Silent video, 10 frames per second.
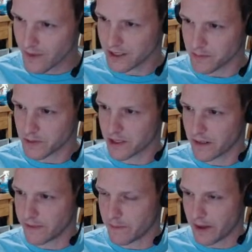Some
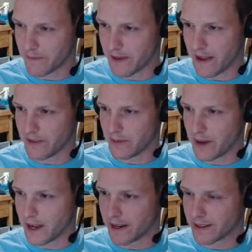stuff I'm having to
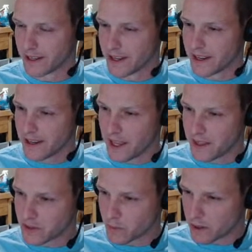buy, and
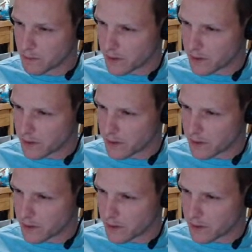this one